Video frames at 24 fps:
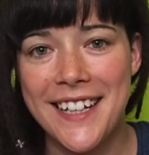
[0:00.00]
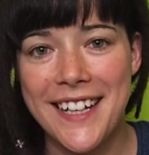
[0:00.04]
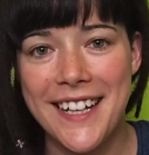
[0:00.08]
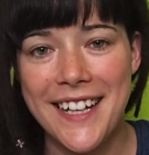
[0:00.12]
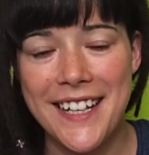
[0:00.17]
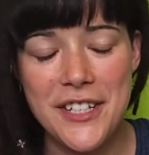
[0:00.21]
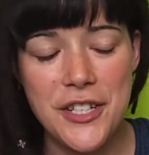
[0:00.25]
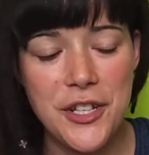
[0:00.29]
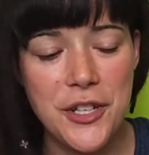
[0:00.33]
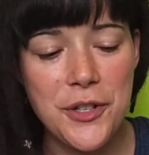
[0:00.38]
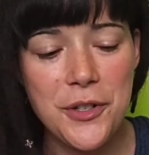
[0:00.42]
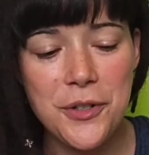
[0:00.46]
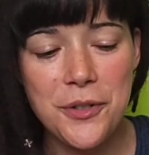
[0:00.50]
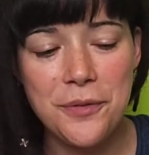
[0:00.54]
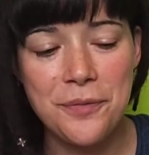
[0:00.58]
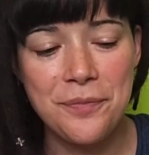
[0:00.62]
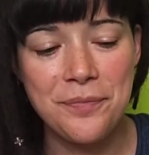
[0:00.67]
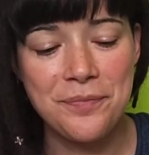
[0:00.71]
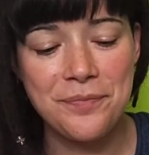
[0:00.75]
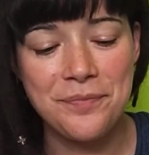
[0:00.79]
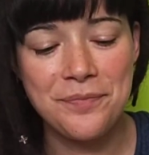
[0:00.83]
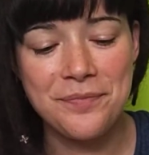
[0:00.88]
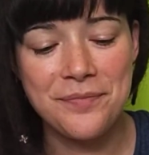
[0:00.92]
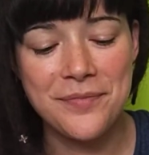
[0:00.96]
2,
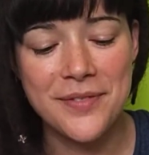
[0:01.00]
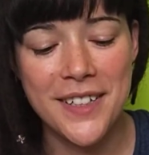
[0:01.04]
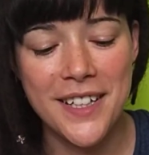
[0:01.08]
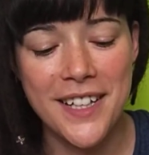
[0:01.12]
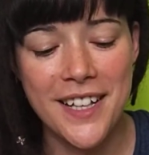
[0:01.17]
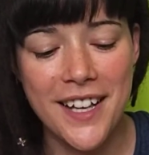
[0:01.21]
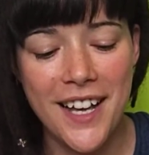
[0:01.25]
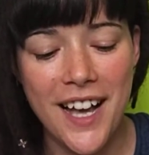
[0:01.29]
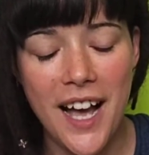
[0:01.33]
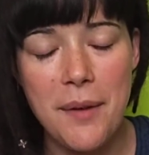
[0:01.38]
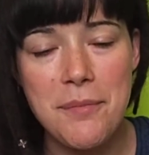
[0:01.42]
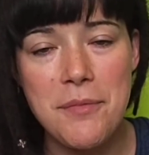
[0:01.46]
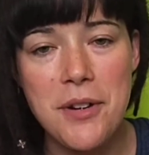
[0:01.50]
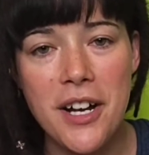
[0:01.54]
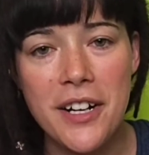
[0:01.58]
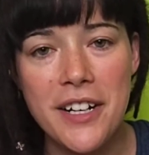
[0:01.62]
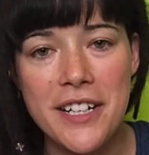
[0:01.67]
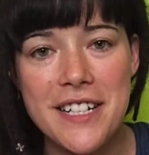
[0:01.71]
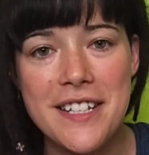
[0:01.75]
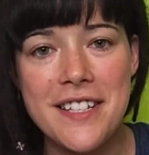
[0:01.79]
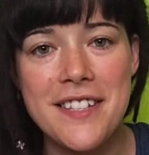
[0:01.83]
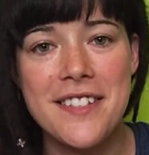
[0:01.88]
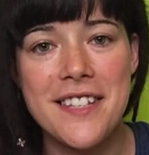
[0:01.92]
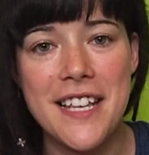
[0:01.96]
I'm not
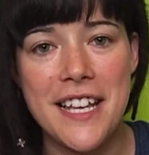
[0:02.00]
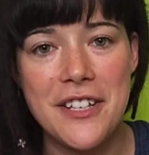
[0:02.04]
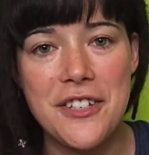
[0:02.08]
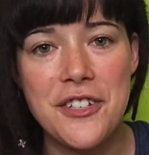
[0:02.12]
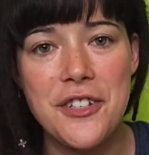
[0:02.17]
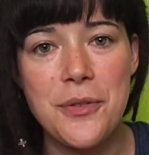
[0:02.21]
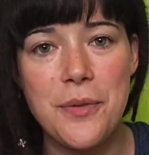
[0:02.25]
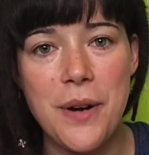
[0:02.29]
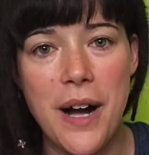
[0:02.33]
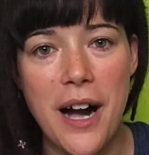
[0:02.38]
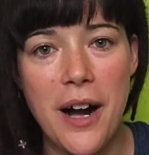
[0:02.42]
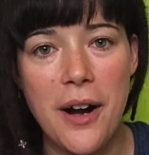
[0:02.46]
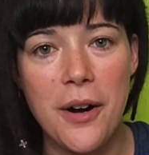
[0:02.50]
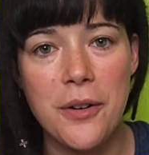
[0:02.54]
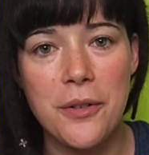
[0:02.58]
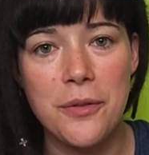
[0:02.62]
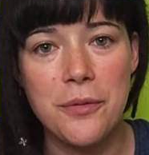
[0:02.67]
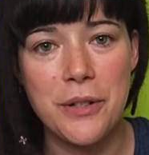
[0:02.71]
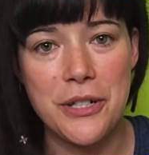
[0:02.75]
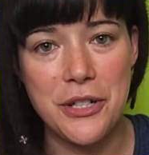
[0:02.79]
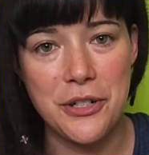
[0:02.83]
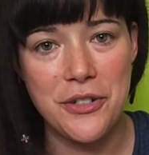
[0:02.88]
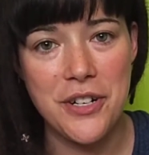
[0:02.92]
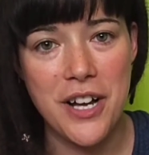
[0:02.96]
going to send you out
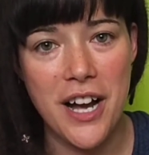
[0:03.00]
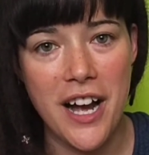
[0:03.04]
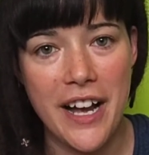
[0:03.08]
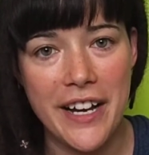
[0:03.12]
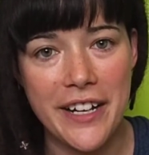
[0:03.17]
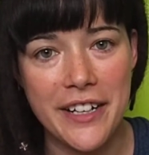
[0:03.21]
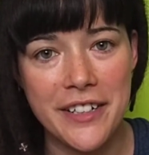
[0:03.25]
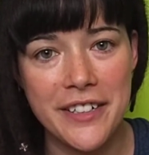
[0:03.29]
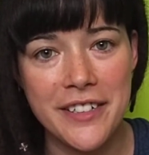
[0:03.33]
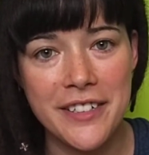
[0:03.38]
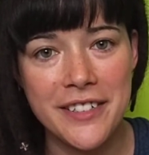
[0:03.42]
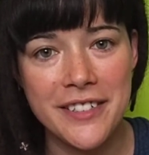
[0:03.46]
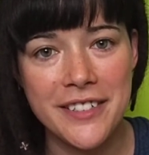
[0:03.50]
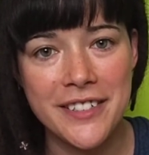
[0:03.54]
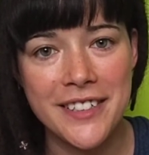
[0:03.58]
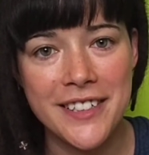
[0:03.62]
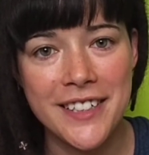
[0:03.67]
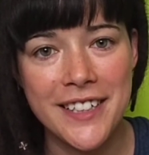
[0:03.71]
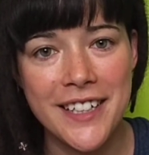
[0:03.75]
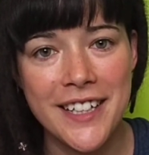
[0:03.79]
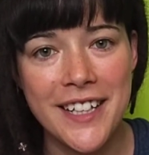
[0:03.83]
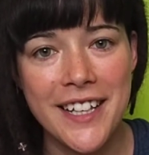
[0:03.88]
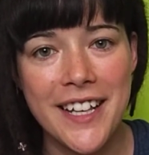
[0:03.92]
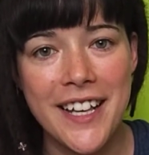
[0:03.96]
when you're tired,
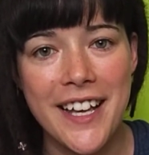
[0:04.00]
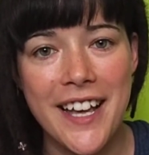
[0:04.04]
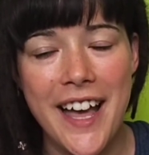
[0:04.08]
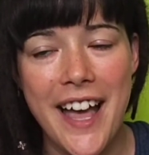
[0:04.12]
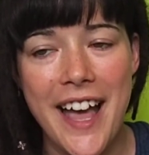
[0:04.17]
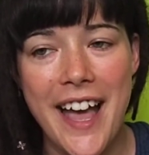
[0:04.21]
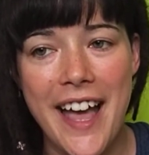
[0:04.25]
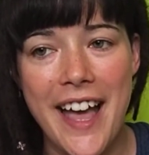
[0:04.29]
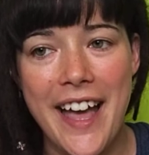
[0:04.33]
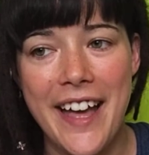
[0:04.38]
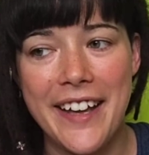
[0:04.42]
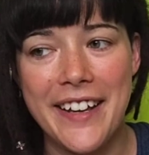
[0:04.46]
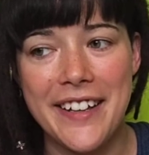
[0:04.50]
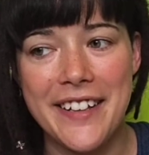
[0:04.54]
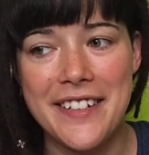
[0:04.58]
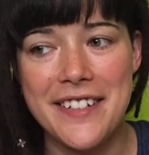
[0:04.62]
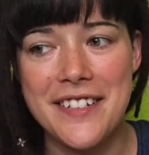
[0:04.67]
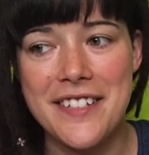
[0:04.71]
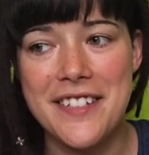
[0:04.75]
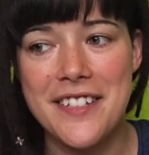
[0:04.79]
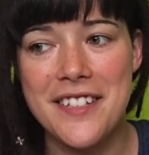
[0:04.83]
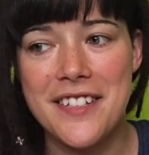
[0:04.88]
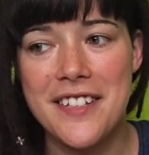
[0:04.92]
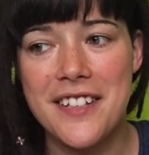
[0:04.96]

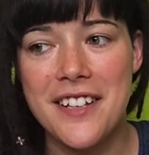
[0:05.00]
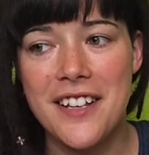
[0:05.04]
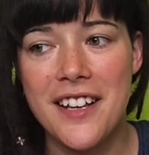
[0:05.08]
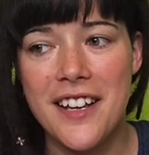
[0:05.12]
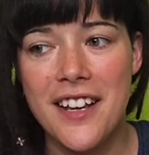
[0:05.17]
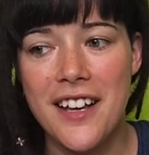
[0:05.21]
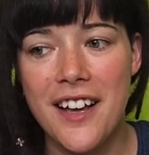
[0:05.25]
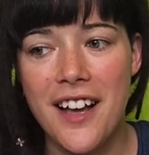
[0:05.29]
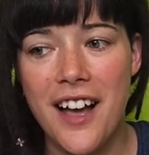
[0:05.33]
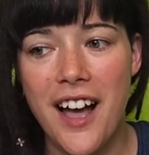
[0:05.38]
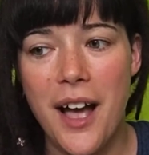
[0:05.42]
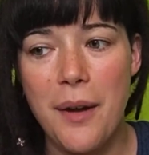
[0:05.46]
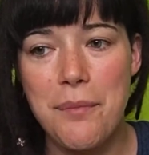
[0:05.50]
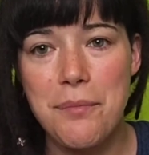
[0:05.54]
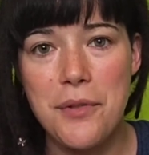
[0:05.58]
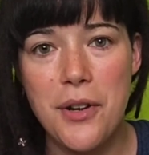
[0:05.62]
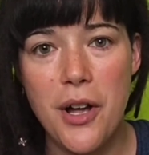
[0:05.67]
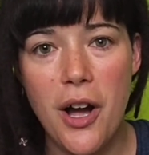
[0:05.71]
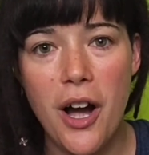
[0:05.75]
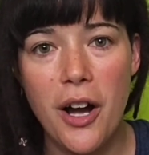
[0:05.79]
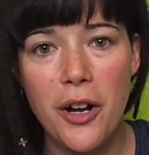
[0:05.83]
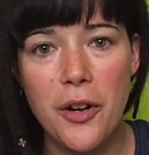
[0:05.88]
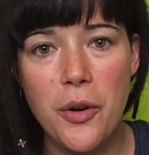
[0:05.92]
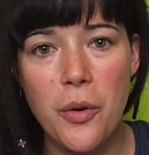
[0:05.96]
and I'm
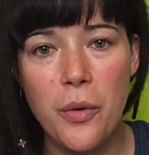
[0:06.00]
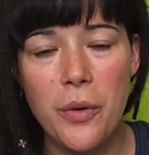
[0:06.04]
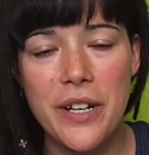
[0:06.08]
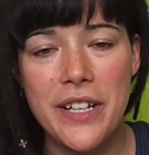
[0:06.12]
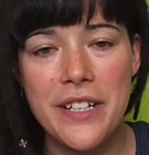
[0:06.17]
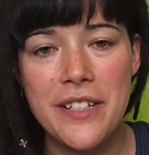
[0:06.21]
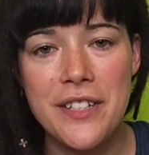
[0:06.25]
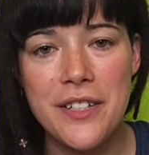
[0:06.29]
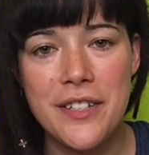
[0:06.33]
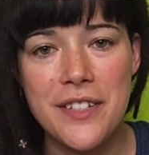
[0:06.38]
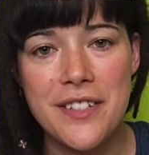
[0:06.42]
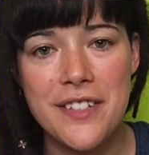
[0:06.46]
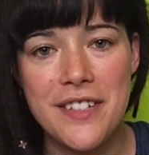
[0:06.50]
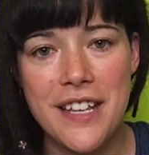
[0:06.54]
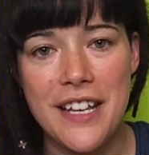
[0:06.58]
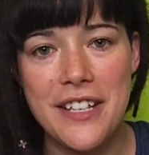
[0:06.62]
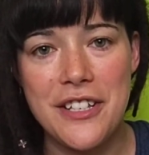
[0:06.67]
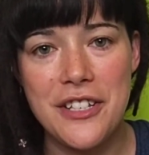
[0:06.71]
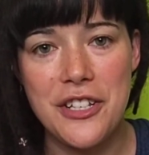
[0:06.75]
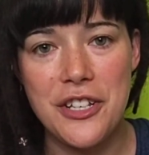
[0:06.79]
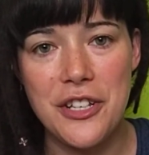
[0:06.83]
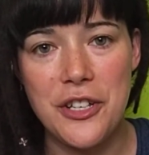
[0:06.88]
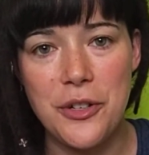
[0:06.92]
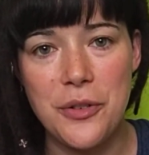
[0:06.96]
not going to
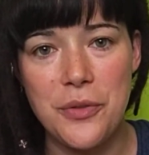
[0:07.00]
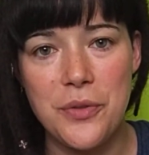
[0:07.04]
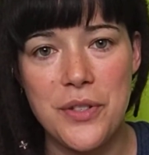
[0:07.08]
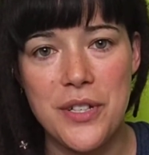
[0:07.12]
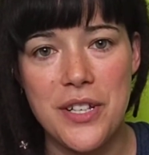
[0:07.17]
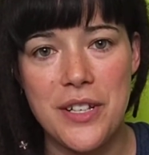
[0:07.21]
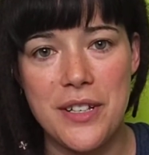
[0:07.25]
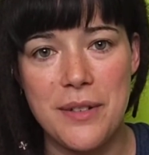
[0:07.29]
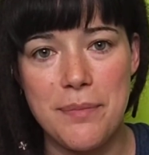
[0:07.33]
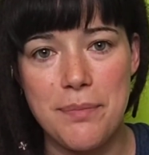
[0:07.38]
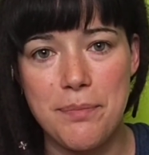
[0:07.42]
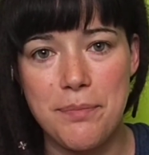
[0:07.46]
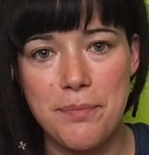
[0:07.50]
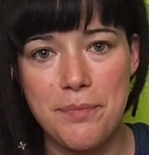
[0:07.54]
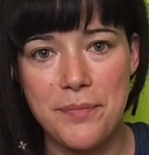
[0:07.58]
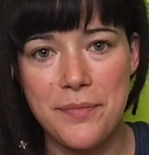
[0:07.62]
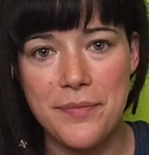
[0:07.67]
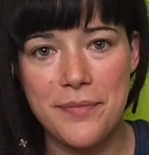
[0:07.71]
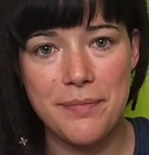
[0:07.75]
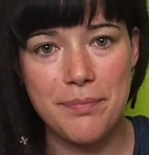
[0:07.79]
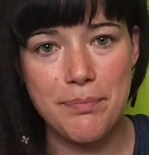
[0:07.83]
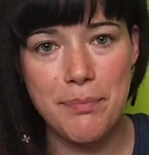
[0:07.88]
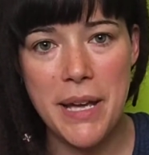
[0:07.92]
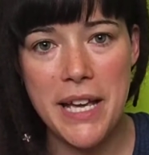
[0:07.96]
send you to
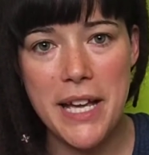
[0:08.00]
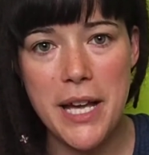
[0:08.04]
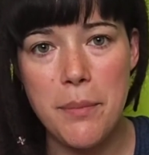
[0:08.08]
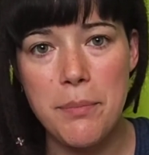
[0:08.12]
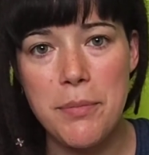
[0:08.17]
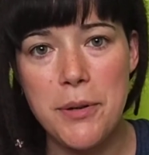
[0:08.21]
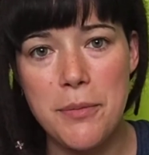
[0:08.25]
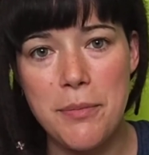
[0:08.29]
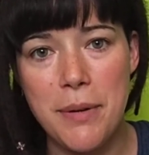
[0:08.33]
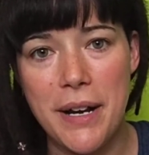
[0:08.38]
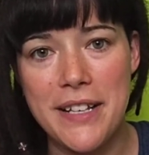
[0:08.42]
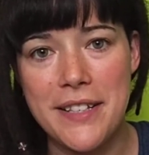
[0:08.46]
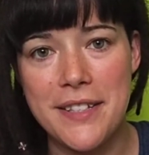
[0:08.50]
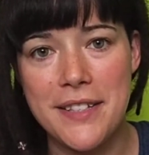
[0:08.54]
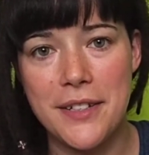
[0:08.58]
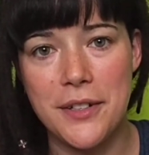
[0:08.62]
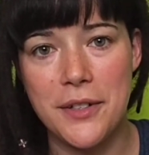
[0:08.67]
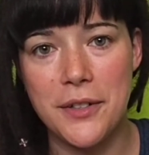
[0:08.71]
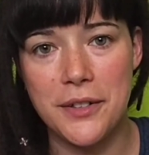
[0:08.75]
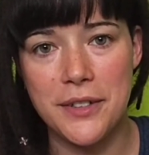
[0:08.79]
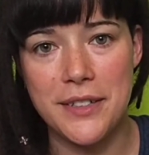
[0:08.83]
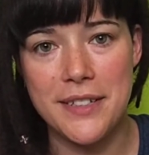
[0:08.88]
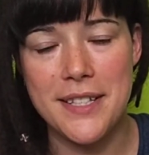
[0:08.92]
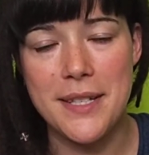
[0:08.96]
pick up your
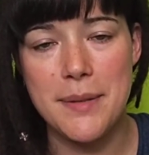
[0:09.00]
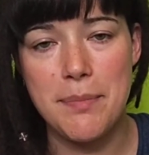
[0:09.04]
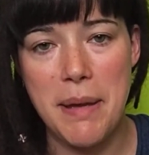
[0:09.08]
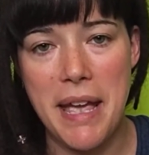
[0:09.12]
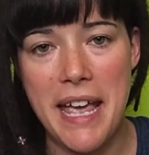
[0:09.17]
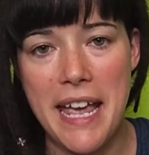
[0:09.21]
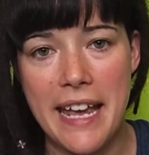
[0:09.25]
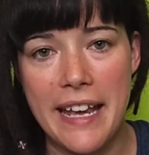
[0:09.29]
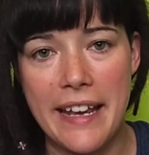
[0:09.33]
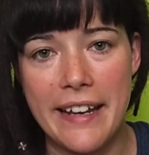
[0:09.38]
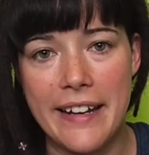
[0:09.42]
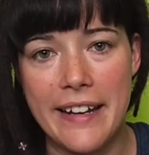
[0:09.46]
bicycle in Spain